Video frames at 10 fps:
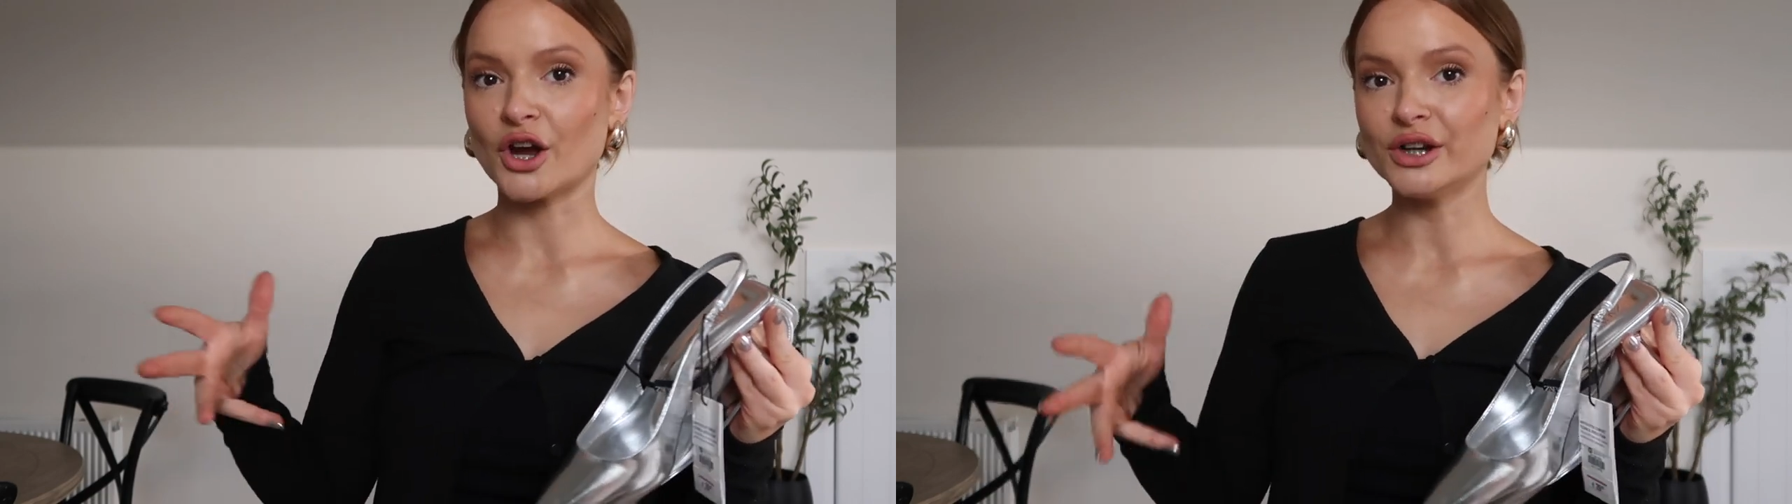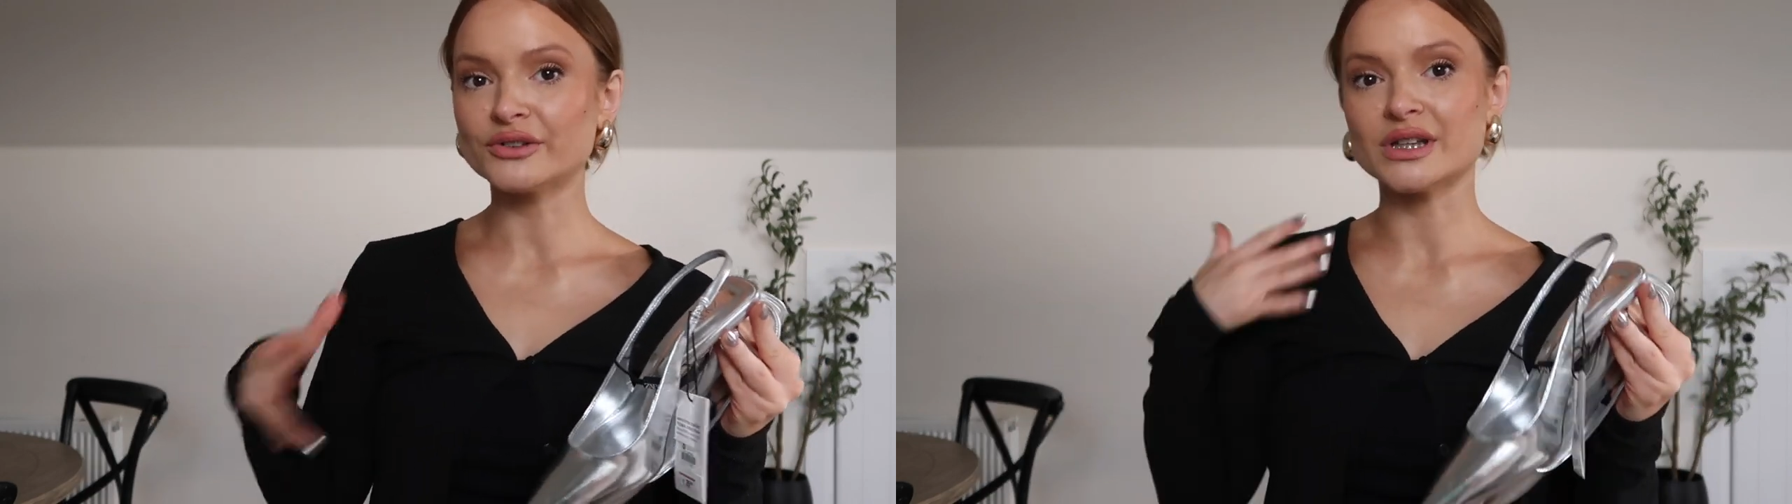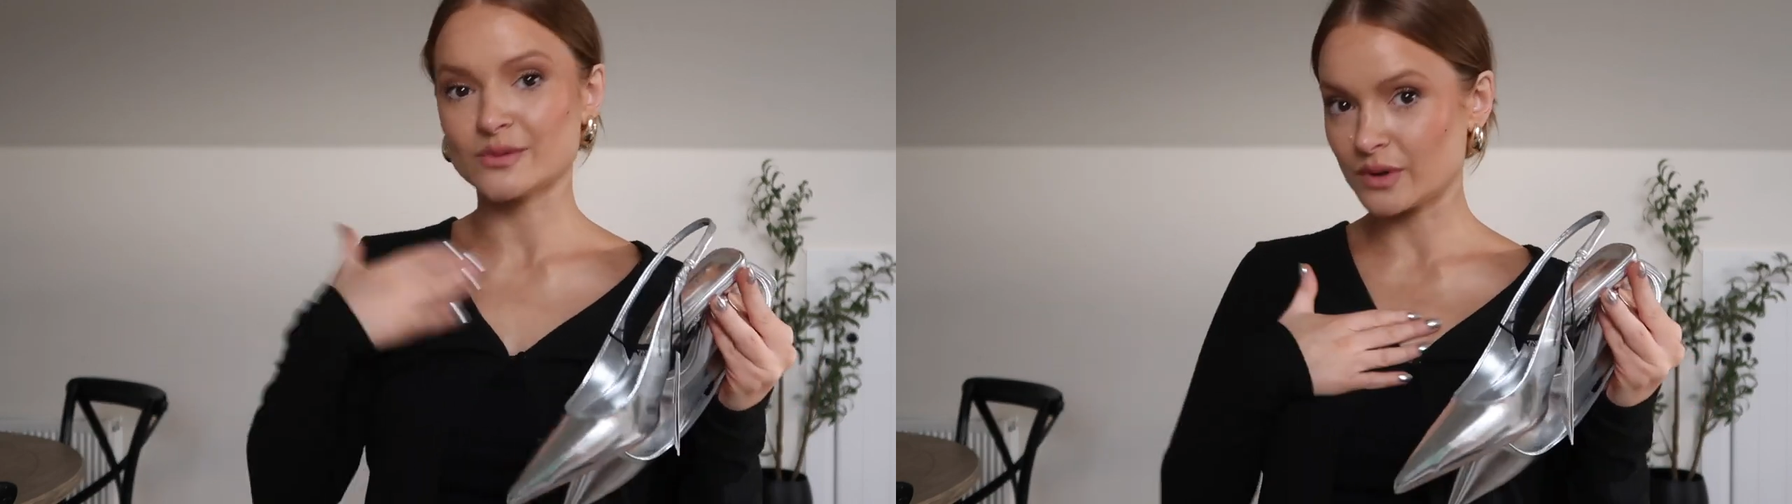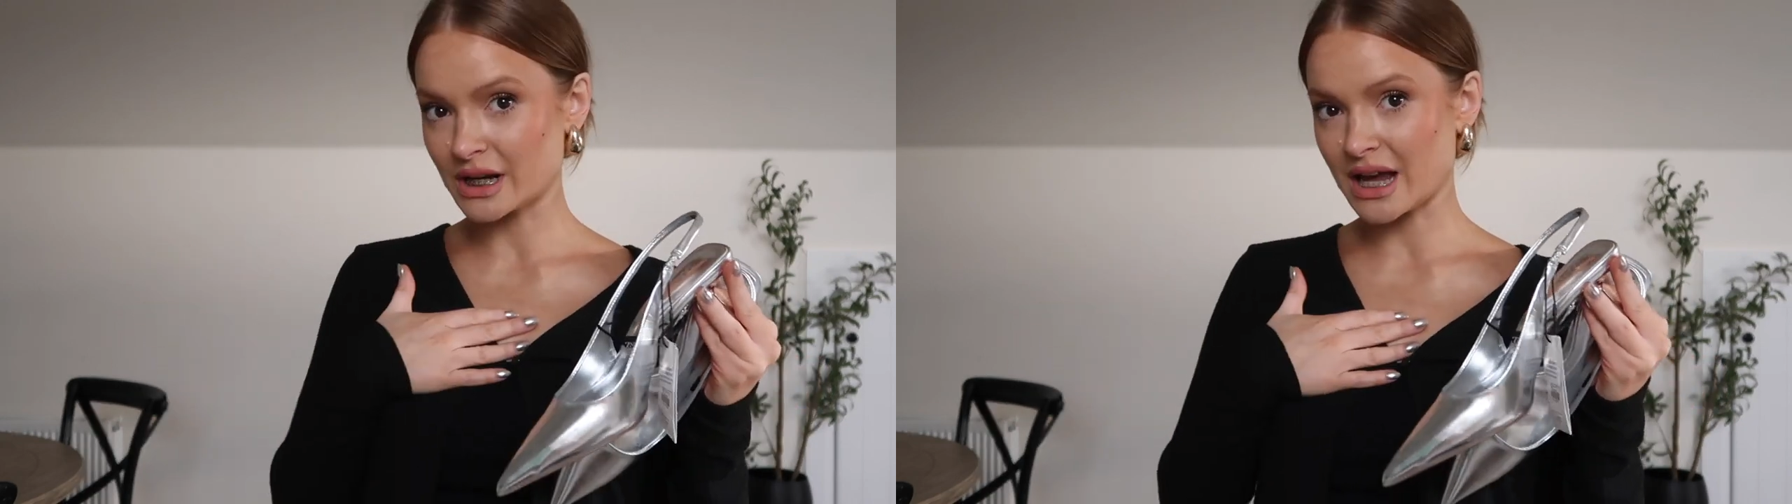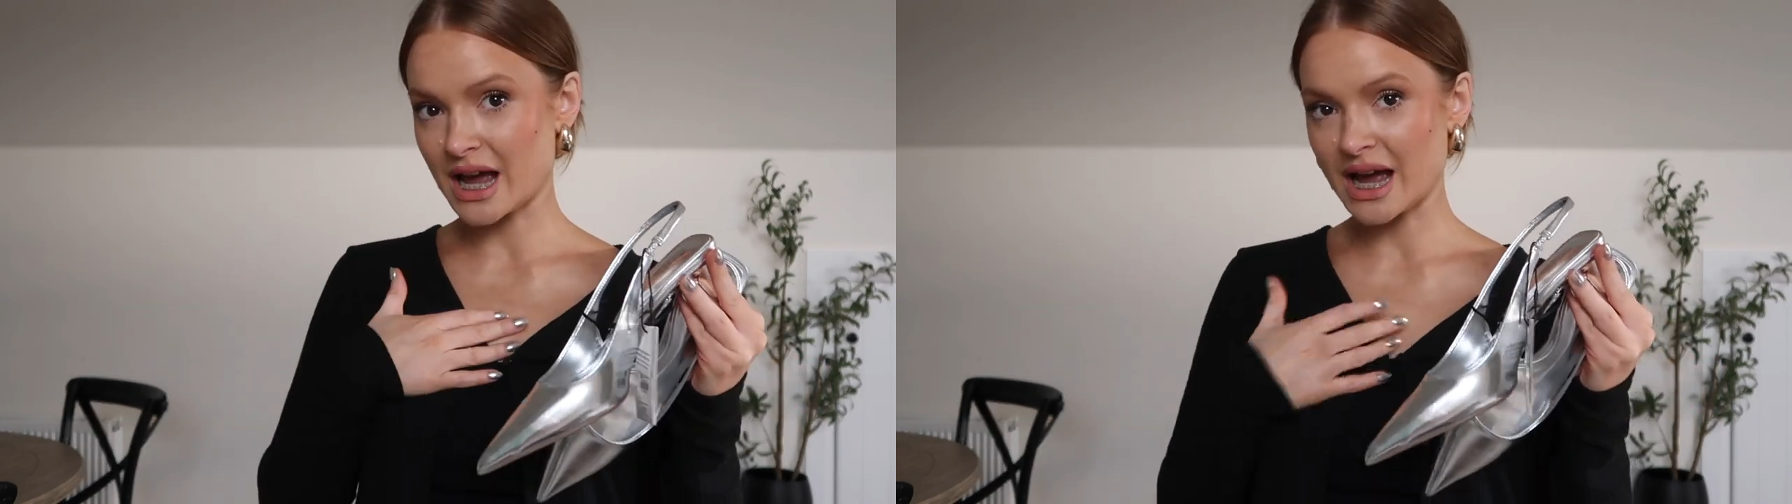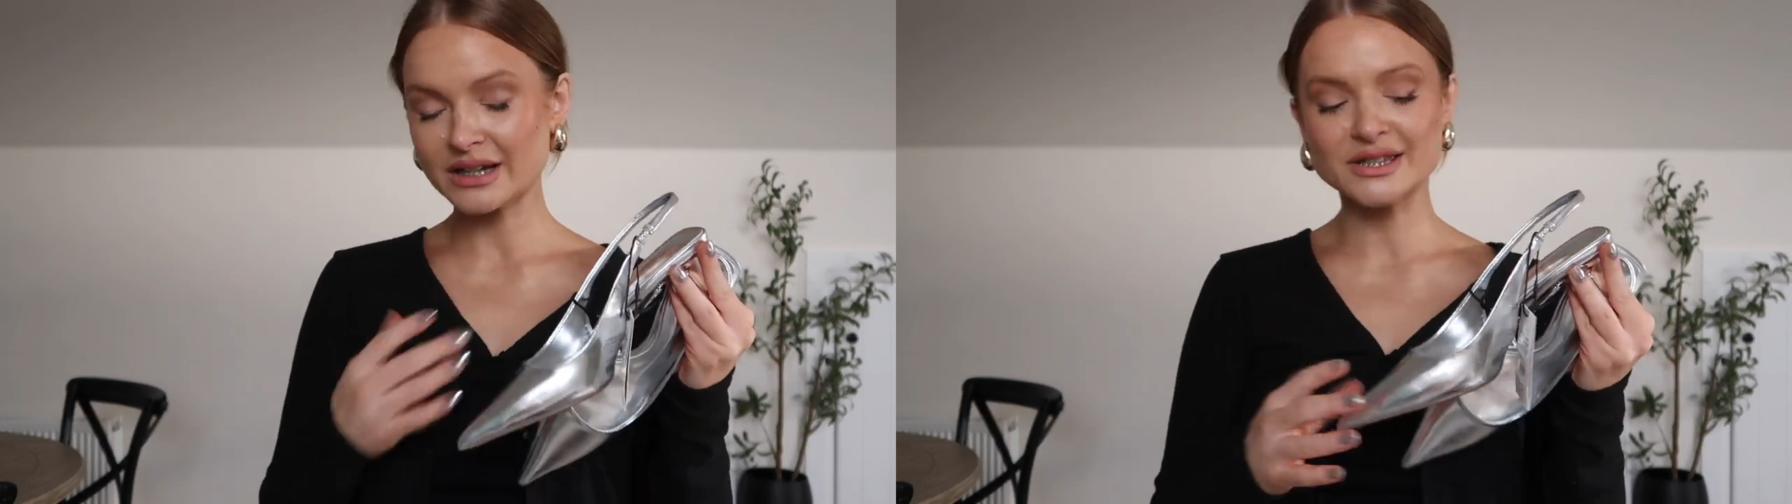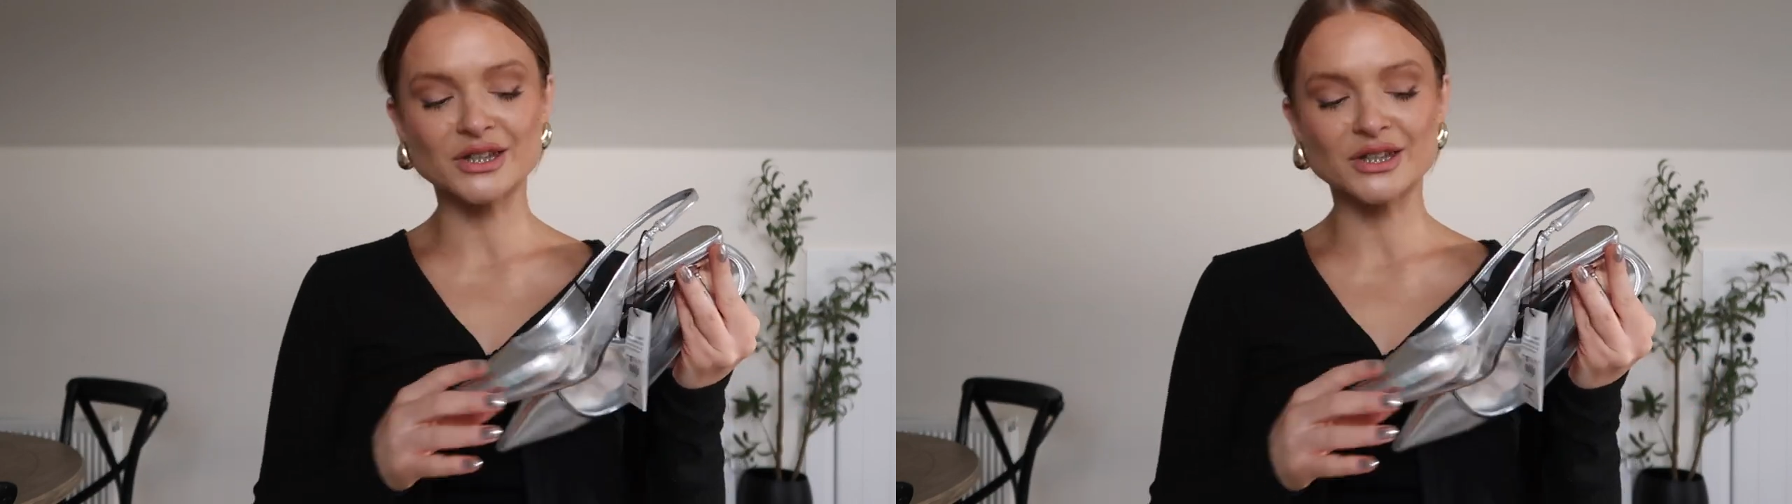out that's what i had